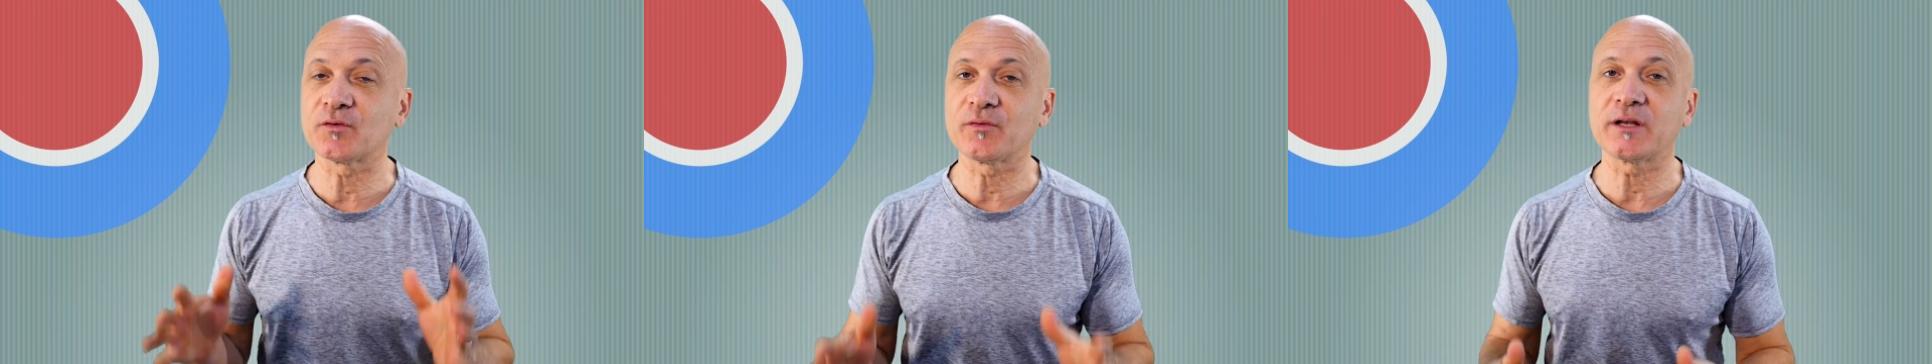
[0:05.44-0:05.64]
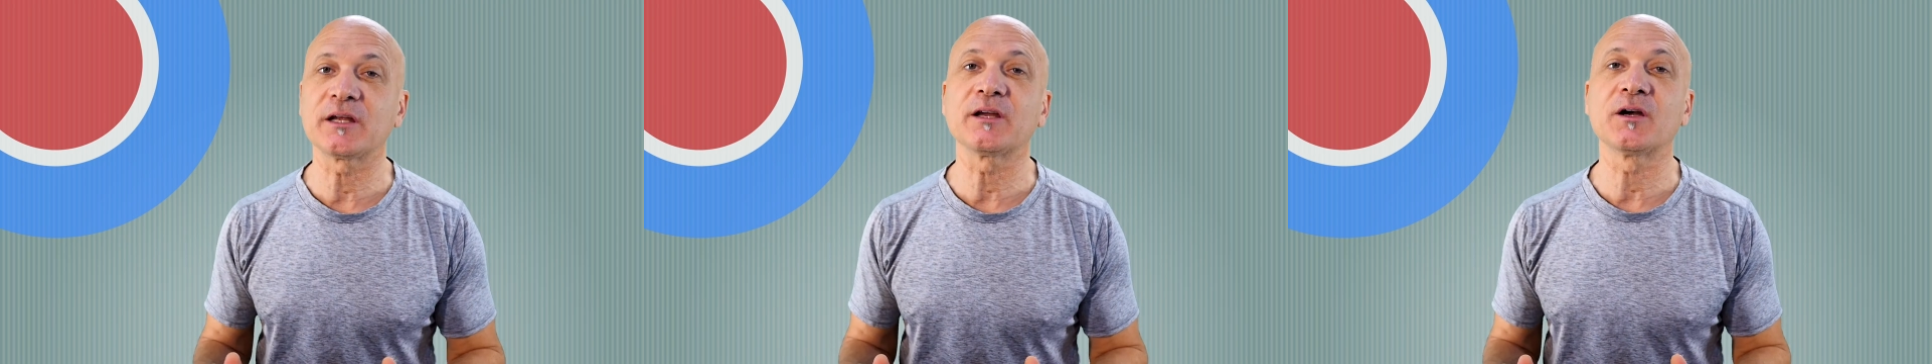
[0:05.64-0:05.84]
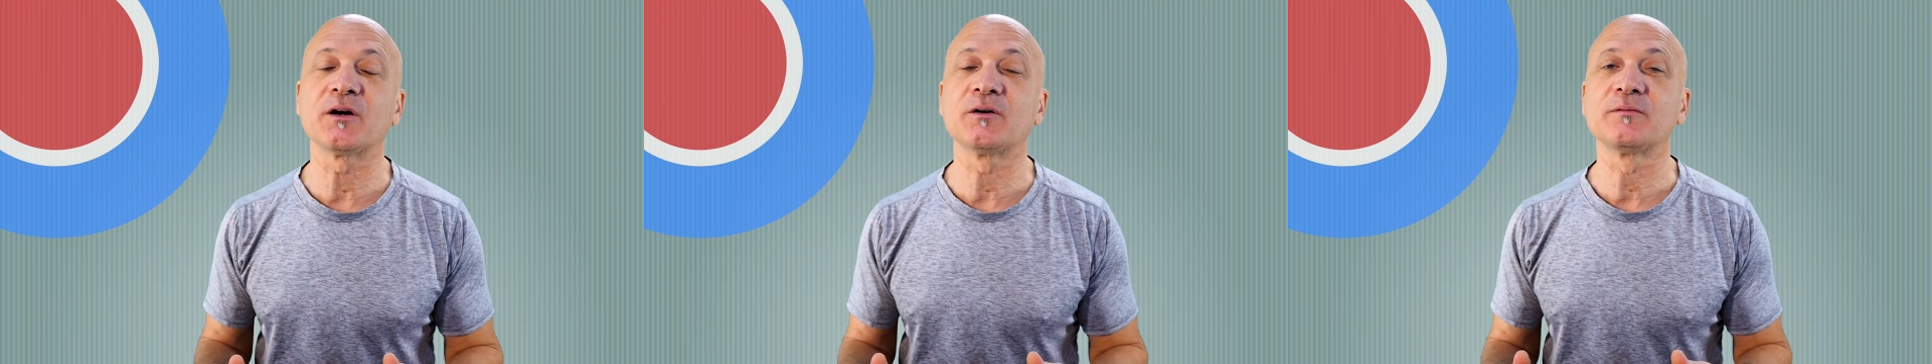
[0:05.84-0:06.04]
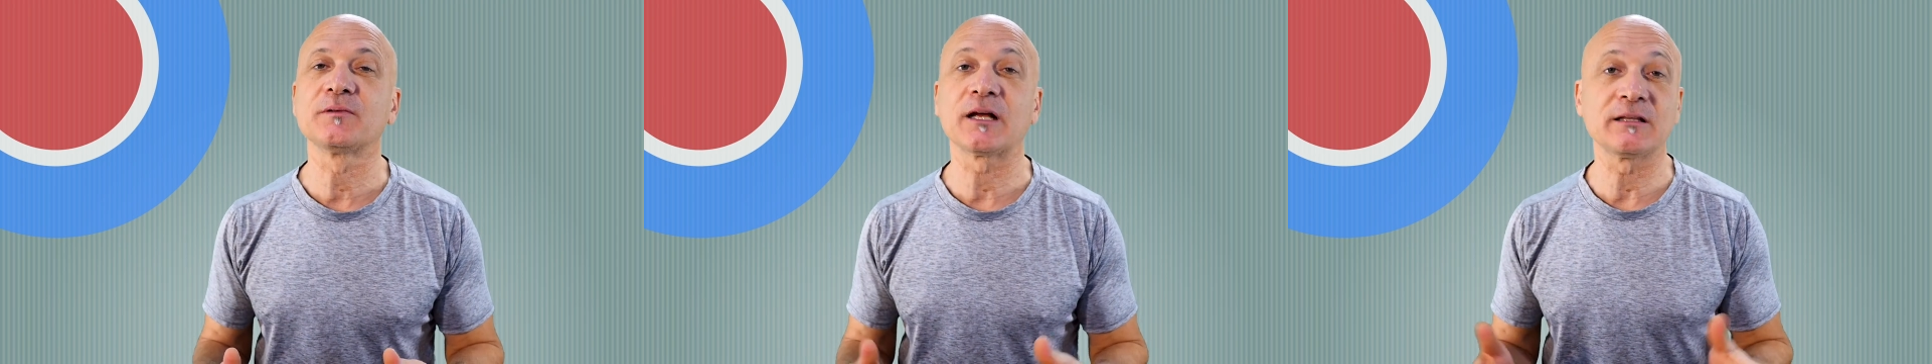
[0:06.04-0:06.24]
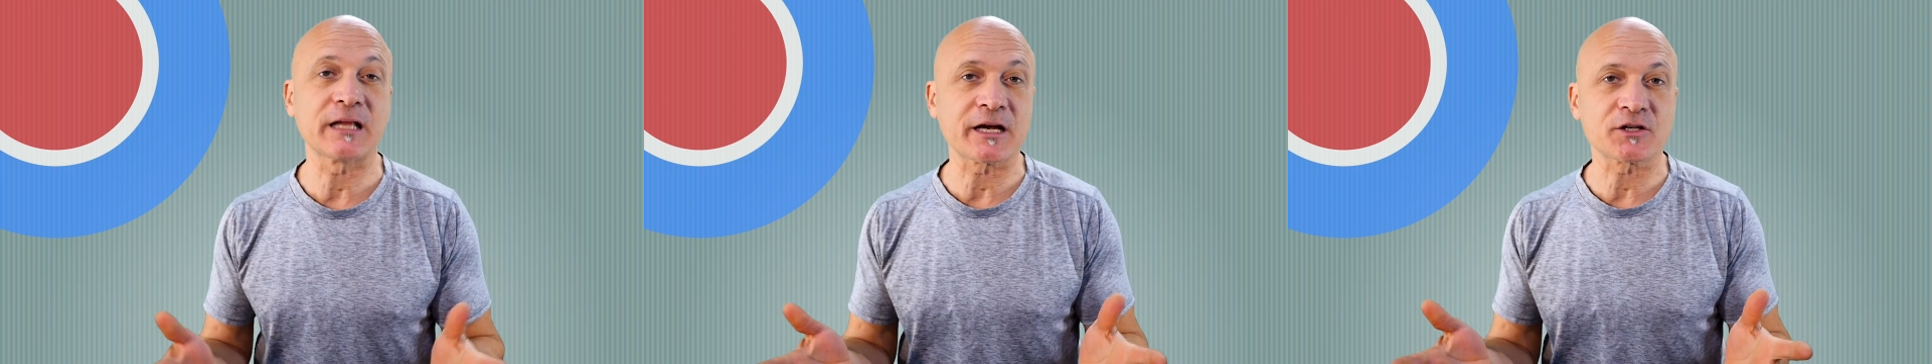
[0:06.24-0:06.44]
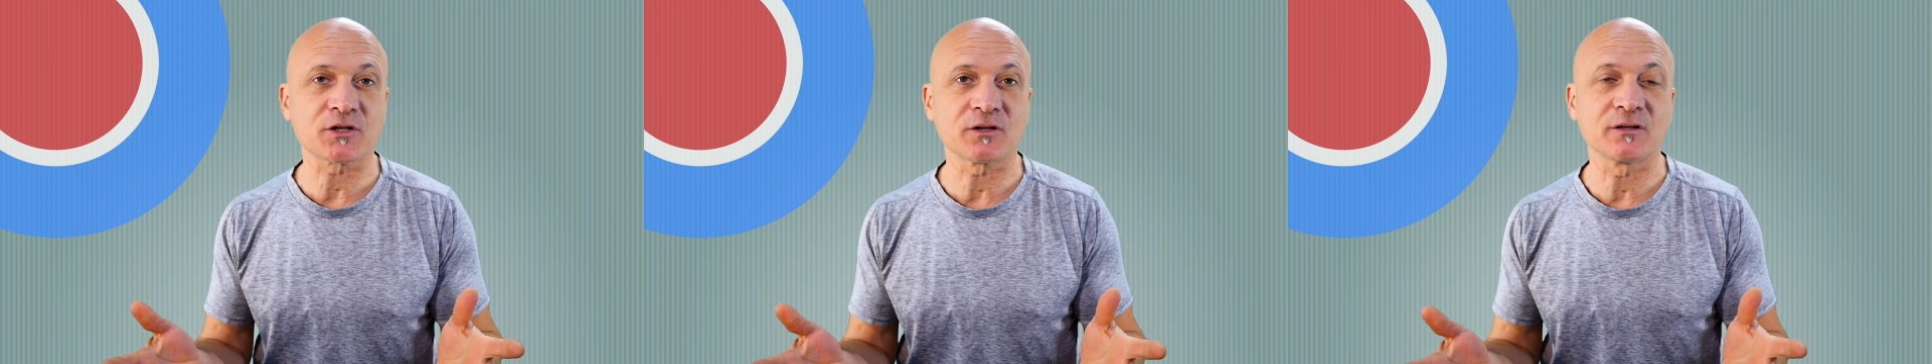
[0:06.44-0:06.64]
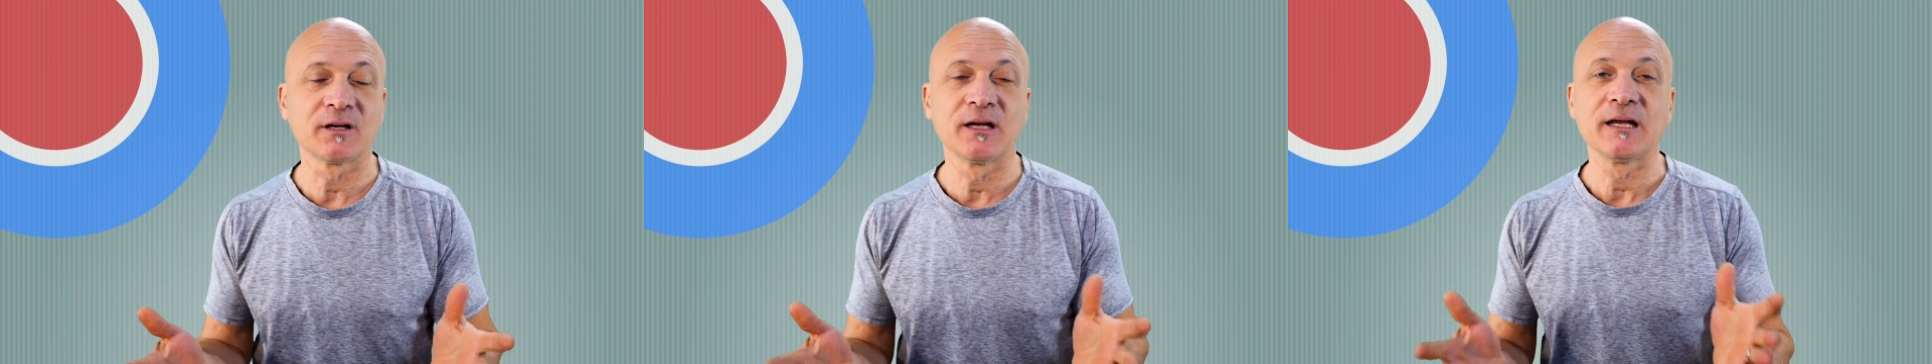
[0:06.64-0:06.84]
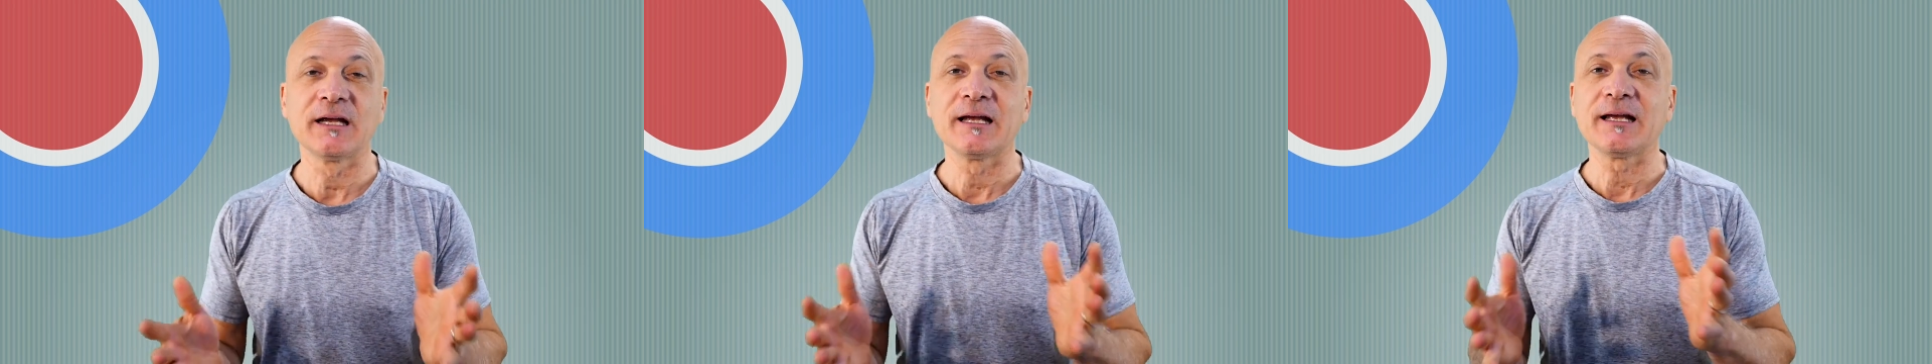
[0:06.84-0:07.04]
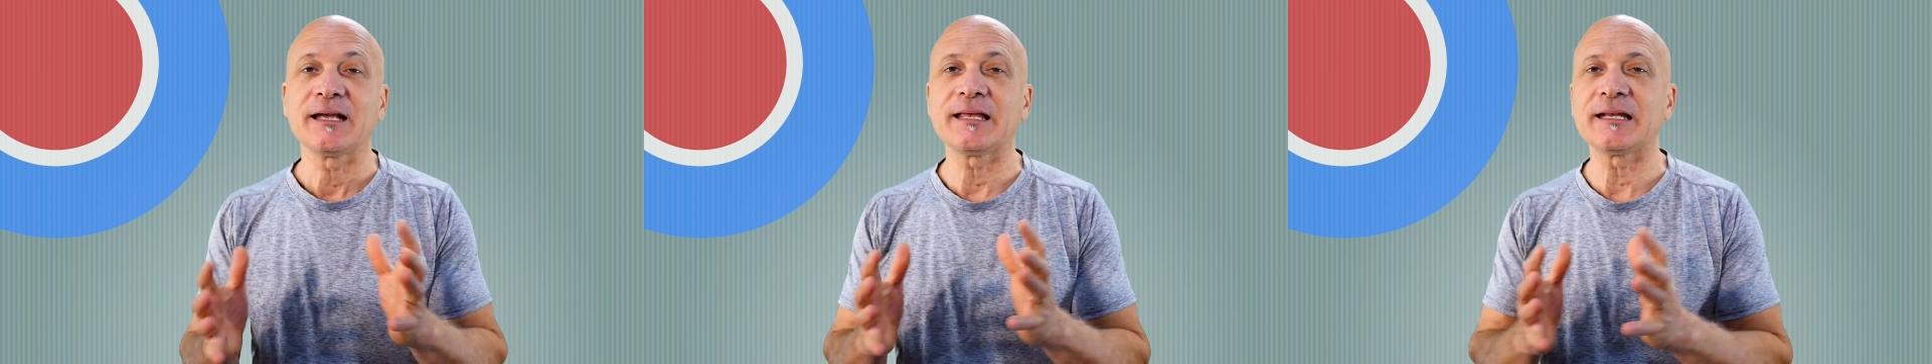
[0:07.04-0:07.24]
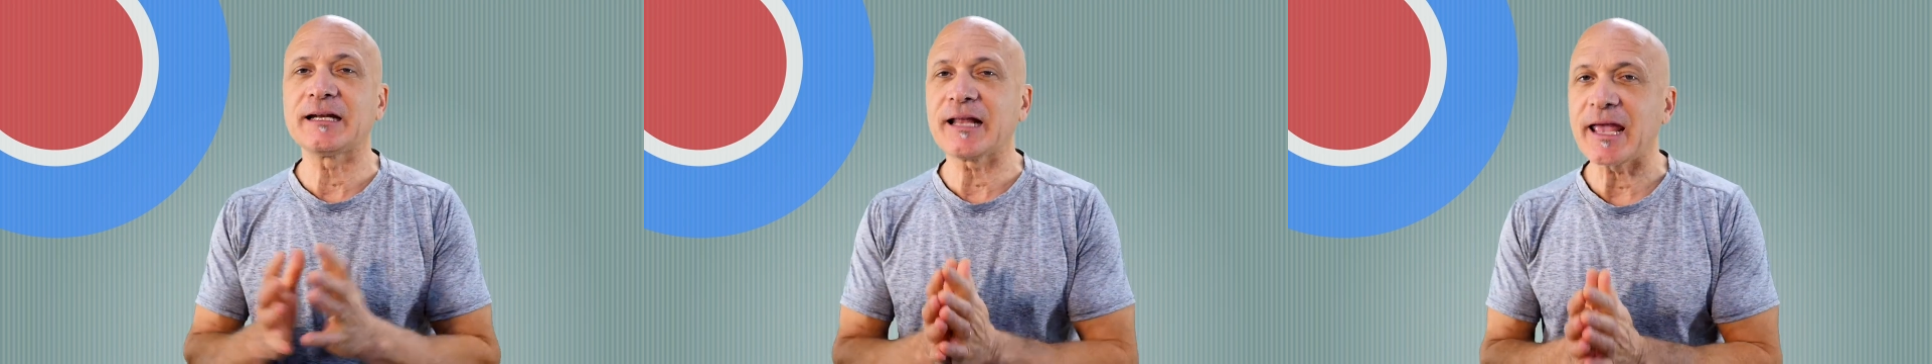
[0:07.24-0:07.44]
video, a lecture, in an